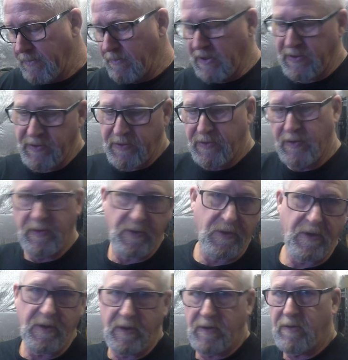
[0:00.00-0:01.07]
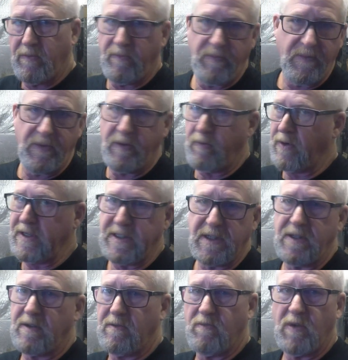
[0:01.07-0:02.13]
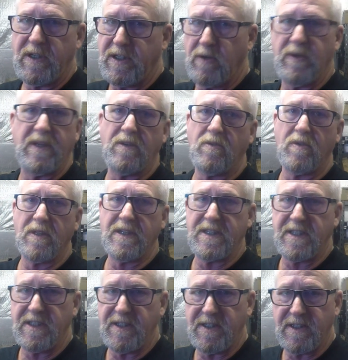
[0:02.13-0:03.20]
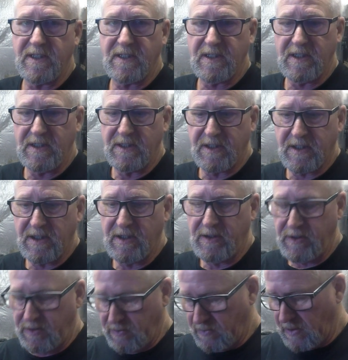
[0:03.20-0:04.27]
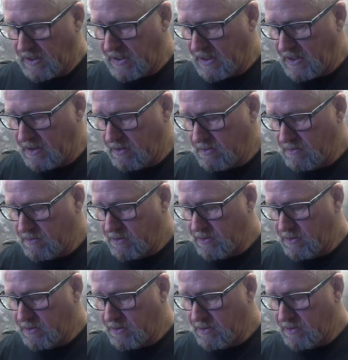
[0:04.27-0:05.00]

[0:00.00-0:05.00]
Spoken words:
The reason that we're doing all this is to